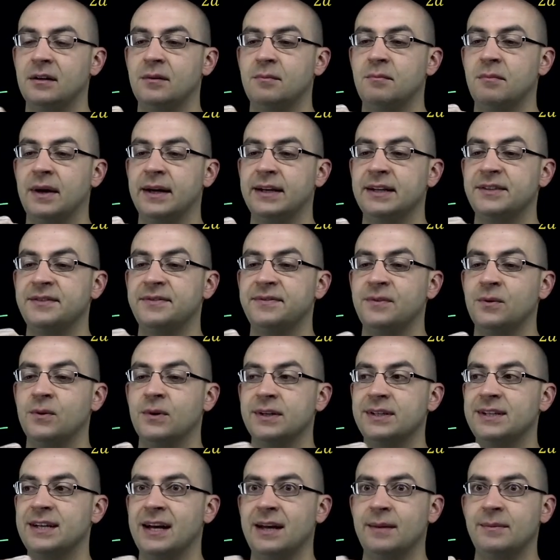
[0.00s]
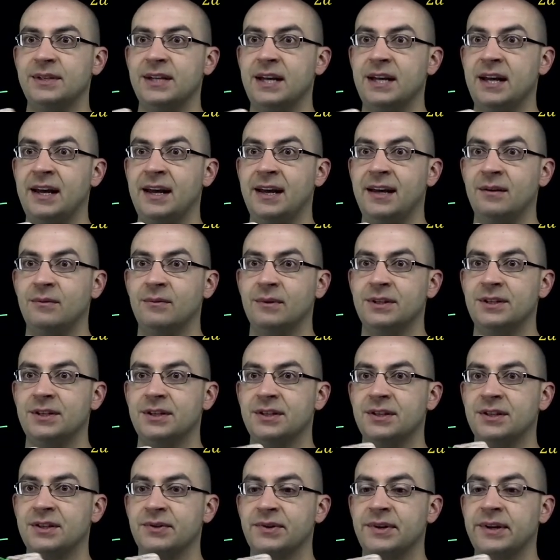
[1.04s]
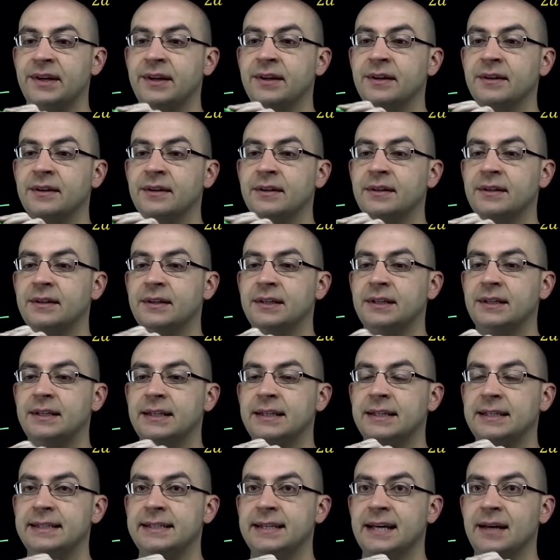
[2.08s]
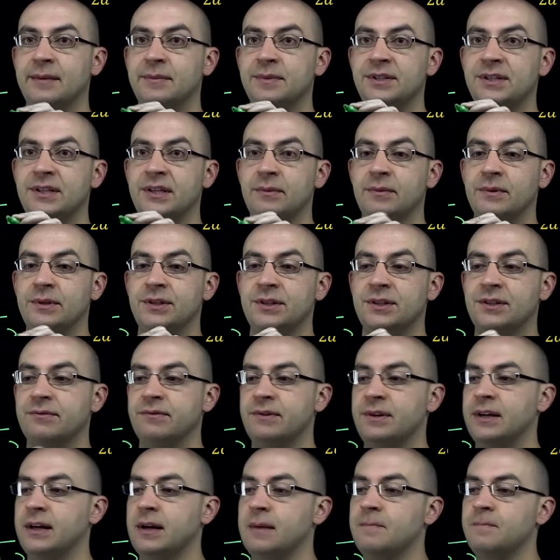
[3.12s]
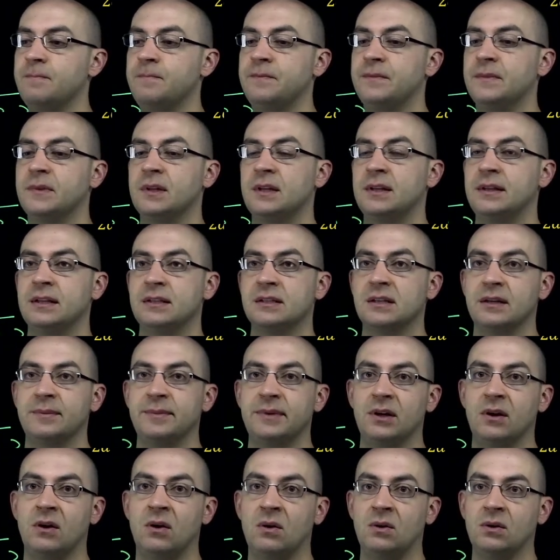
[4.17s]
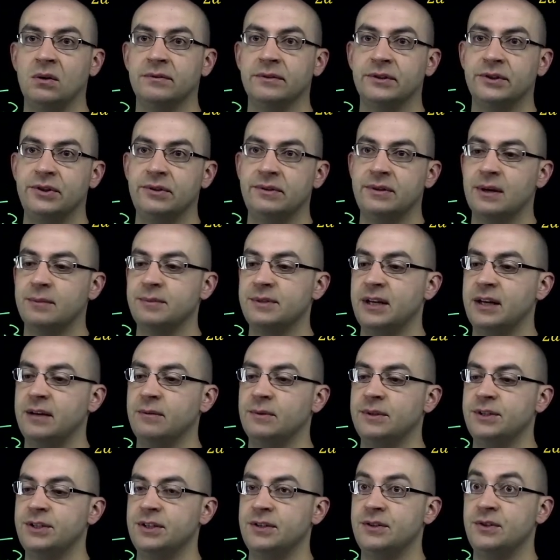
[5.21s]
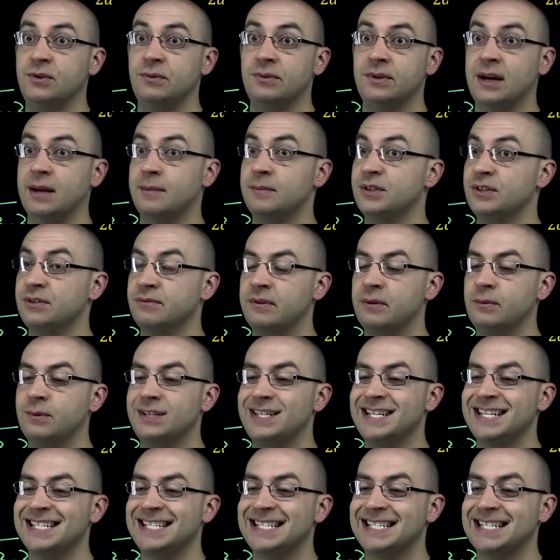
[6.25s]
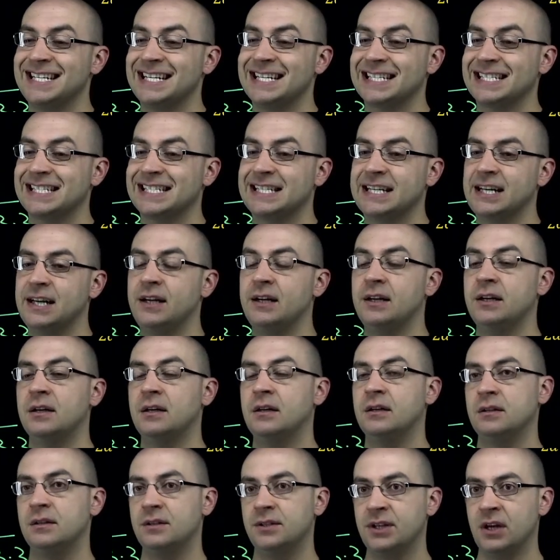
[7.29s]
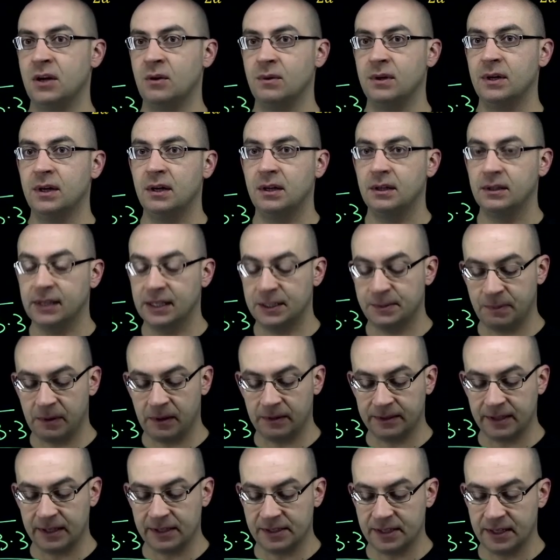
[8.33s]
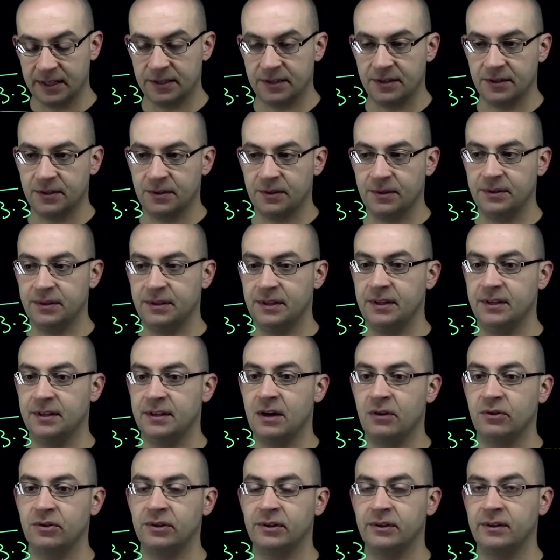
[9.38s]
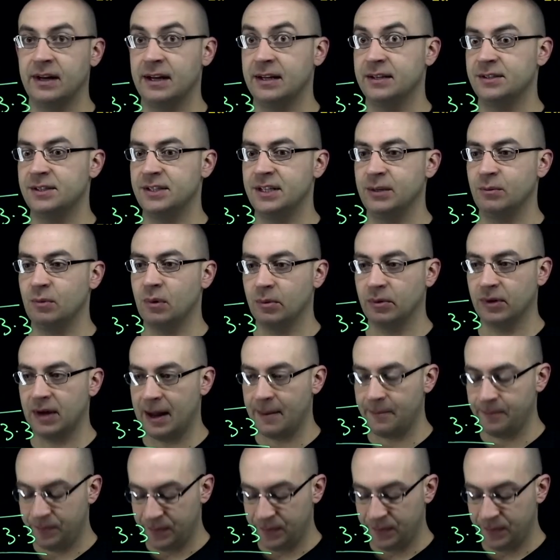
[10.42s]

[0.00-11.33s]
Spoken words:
Minus 4 times A, which is 3, times C, which is 3 again. And that's going to be all over 2 times A, which is 2 times 3, which is 6. So let's plug things into the calculator and see where we're at.